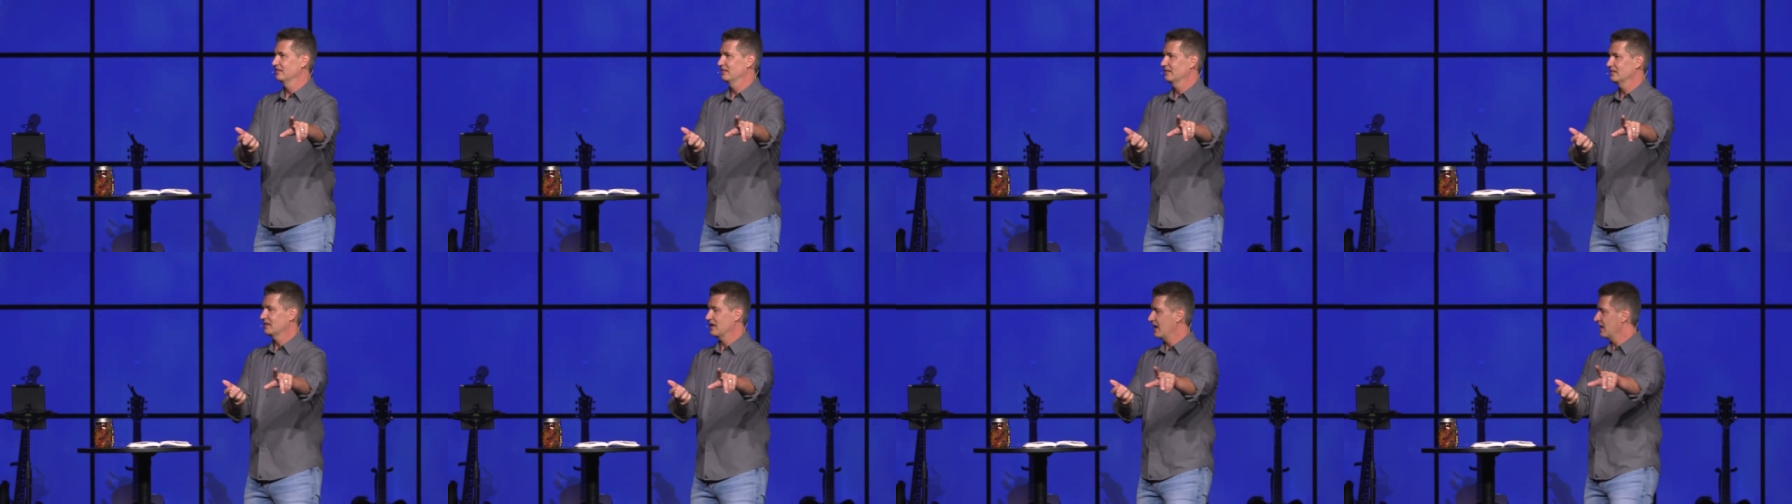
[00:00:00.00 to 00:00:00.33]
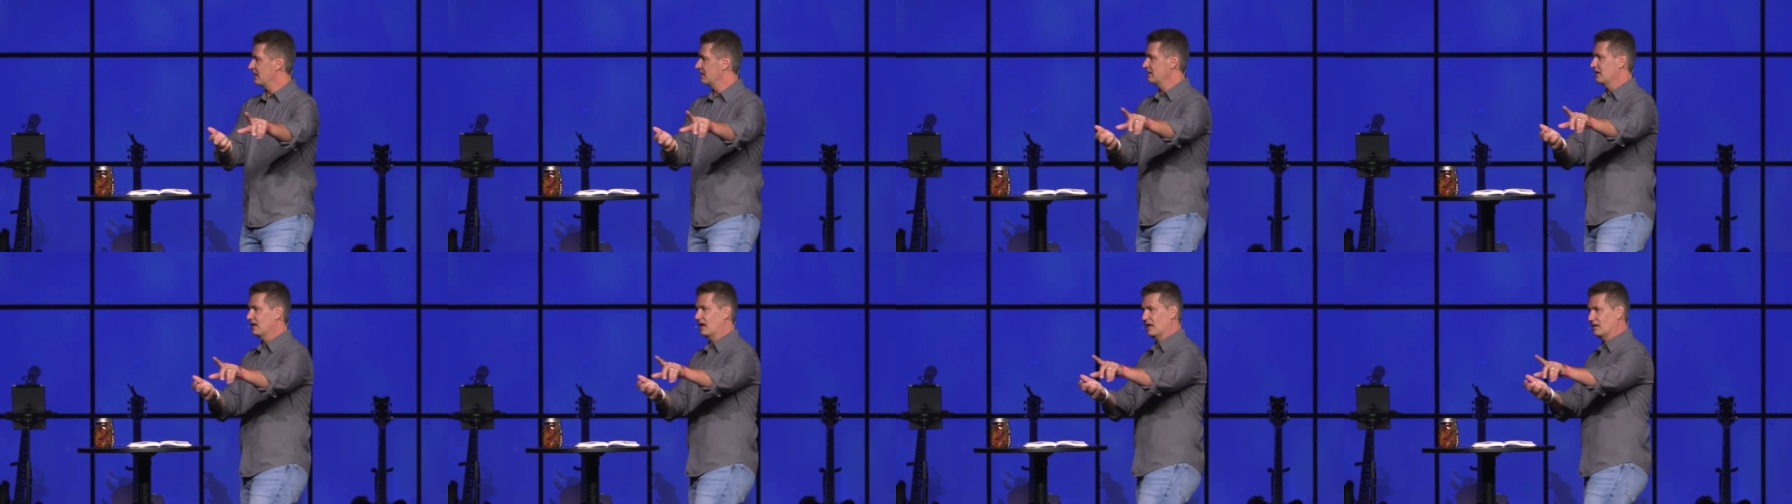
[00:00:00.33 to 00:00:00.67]
God,
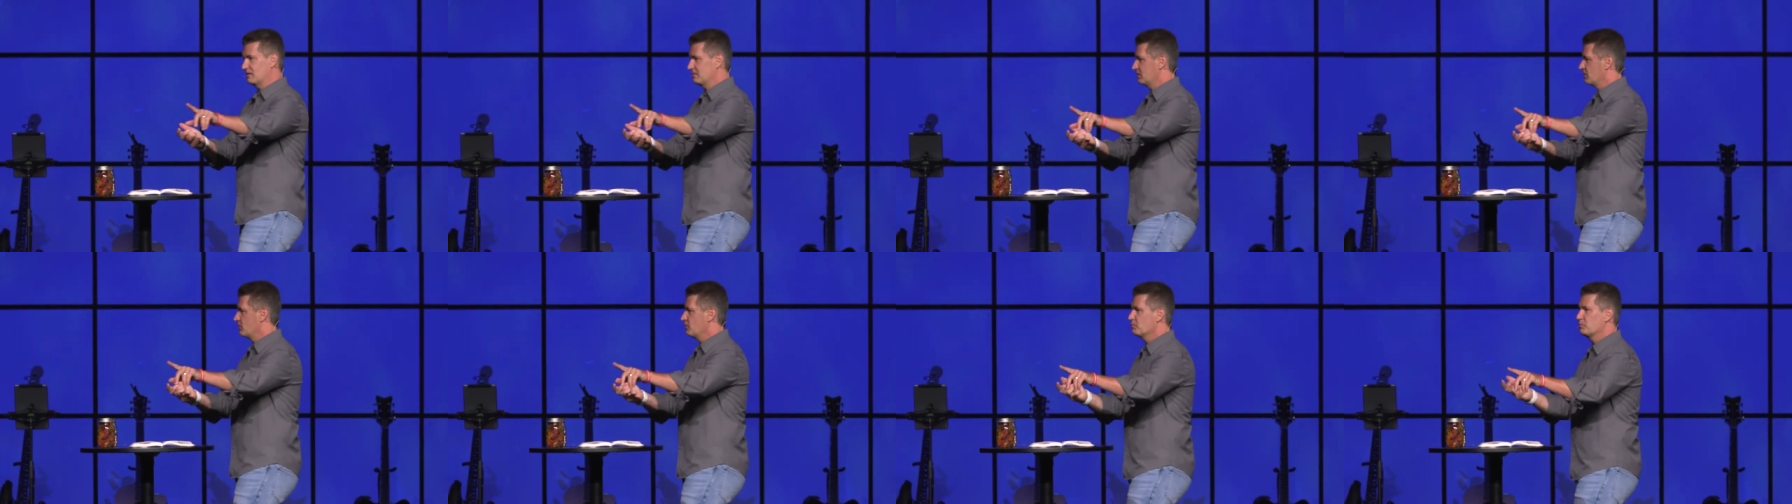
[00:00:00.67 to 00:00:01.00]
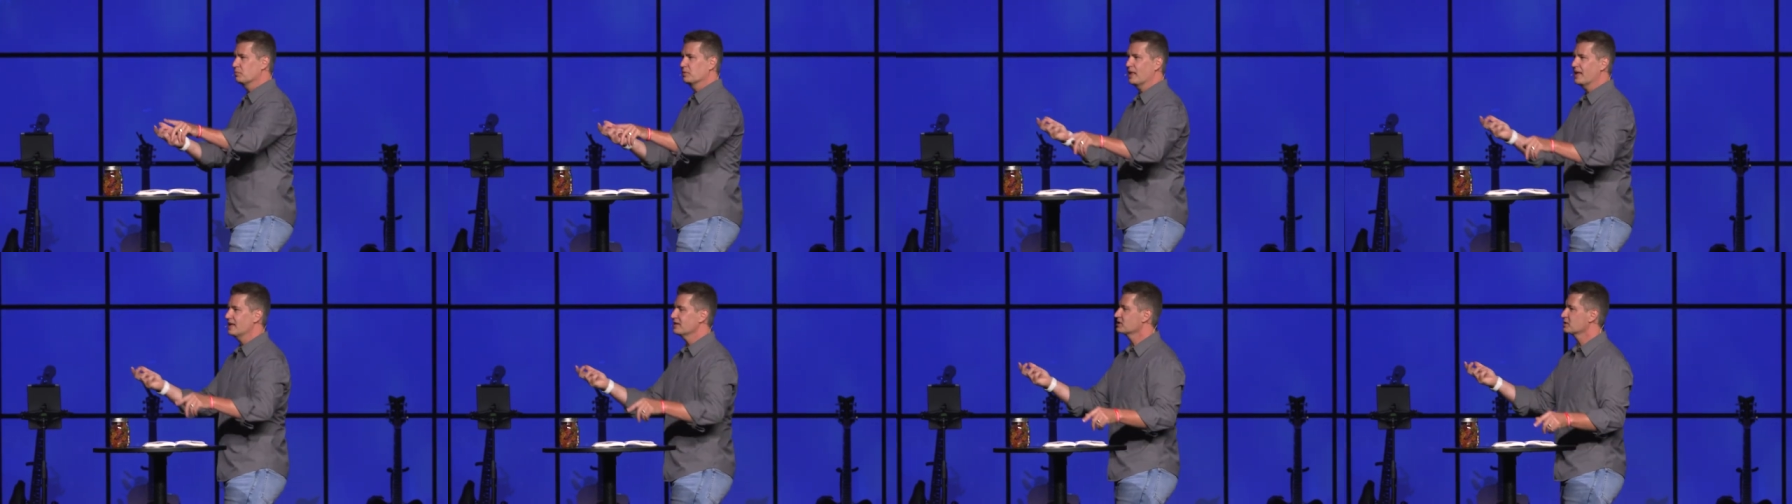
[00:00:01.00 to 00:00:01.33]
you've
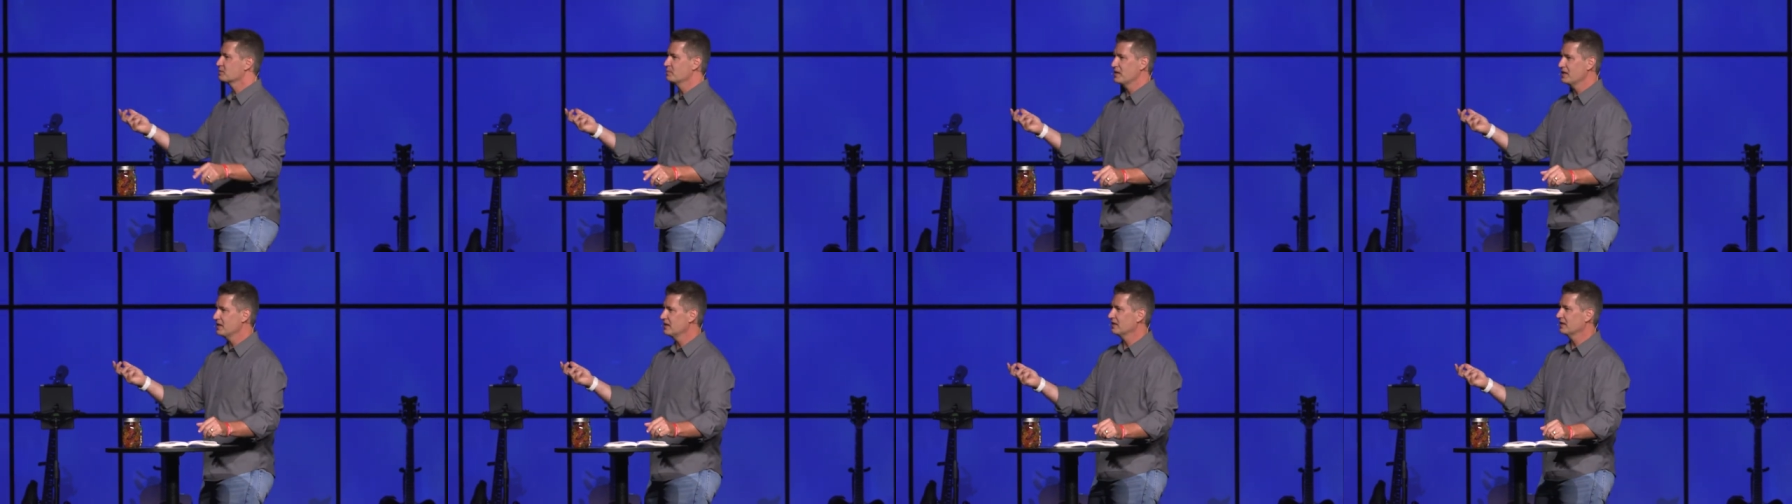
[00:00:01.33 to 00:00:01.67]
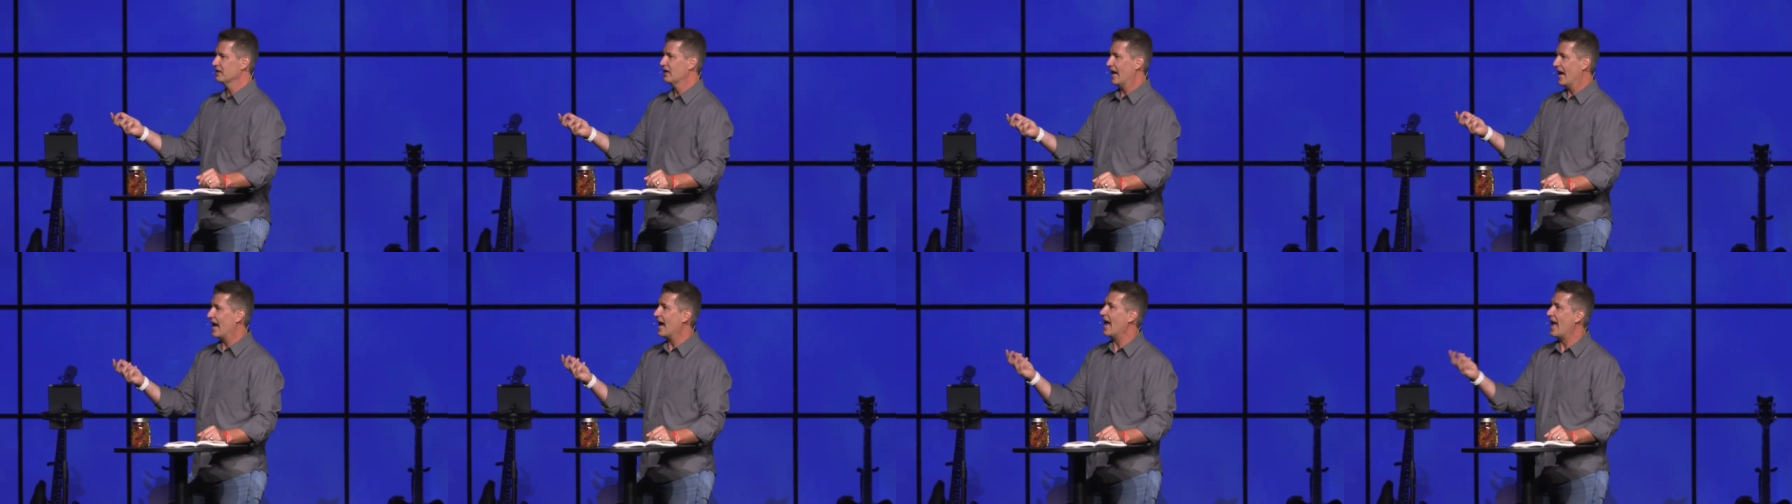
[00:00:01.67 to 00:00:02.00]
blessed me.
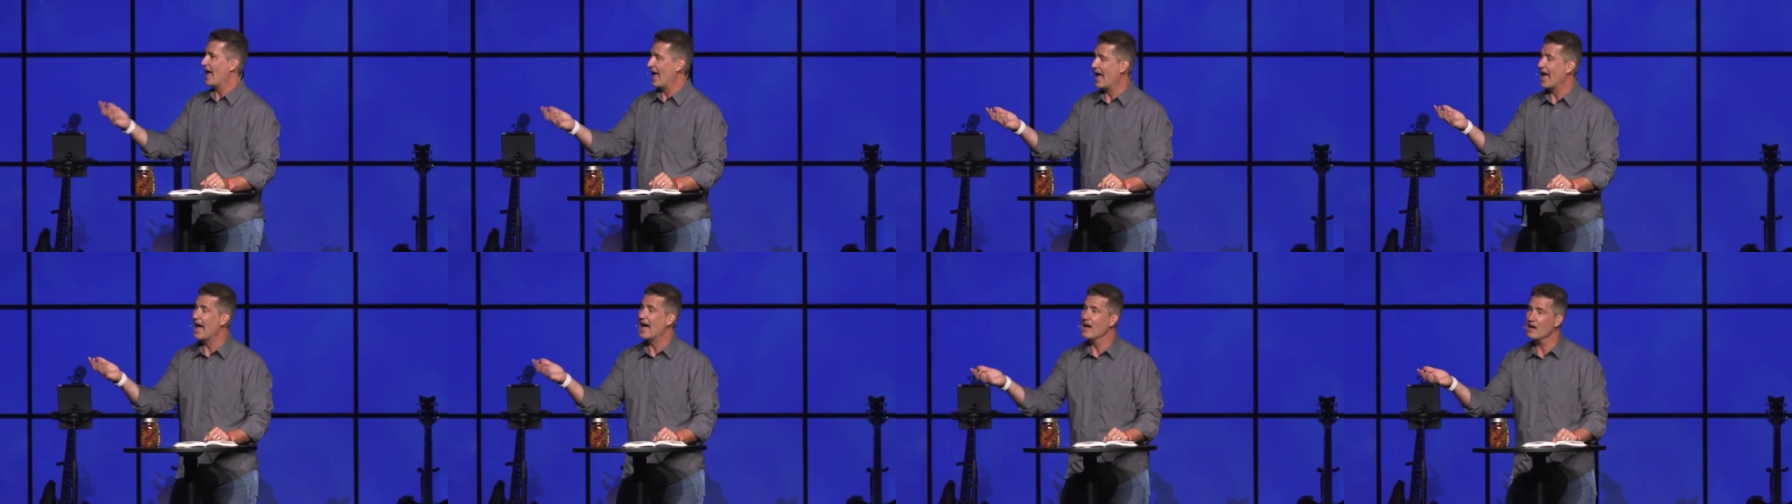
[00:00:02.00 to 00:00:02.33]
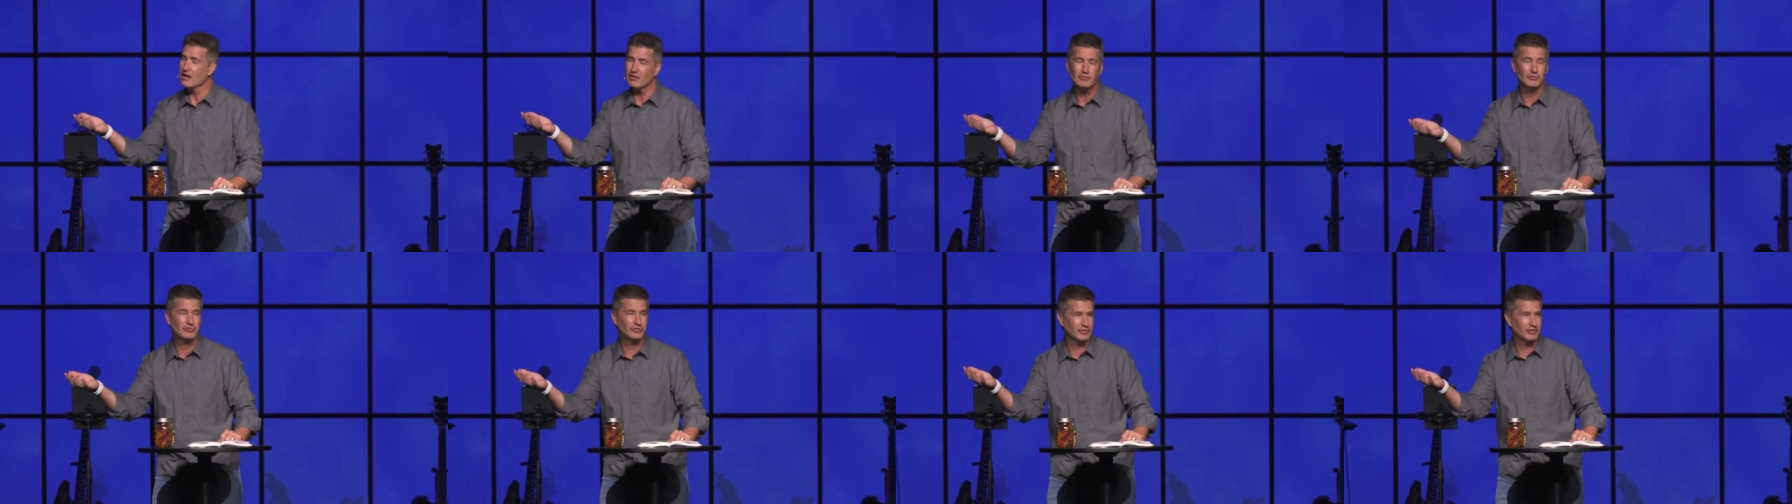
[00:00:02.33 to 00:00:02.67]
I
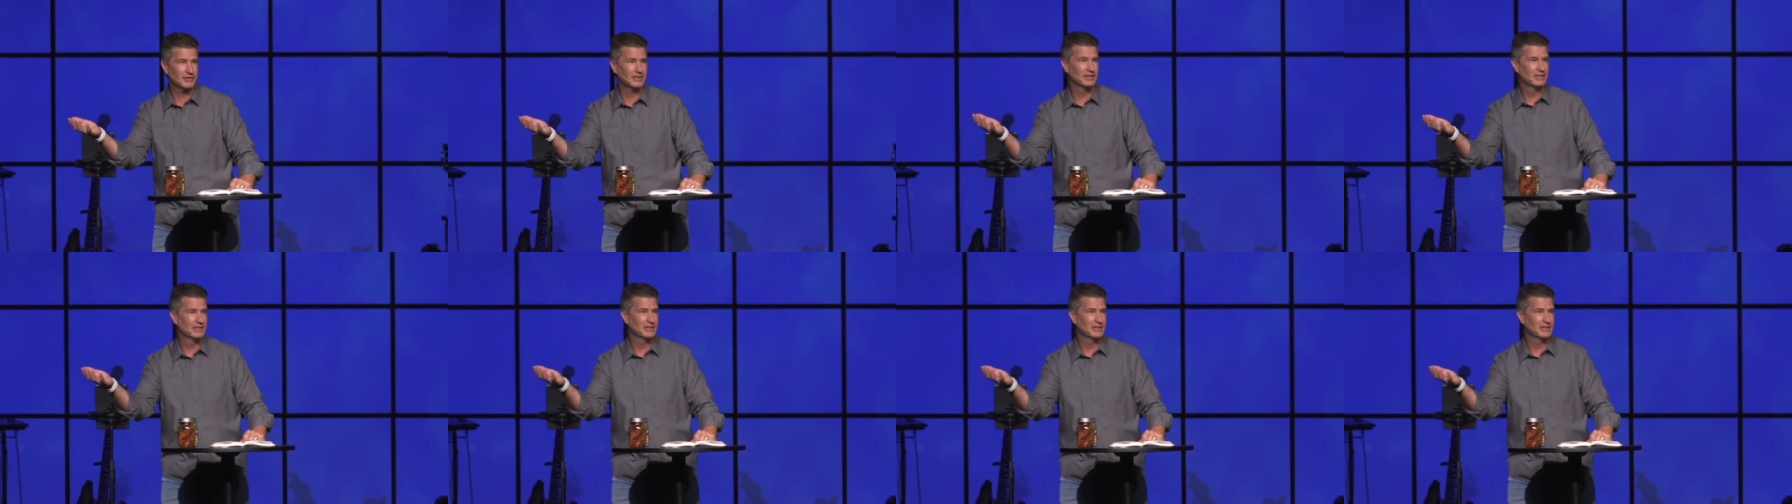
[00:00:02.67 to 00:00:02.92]
have.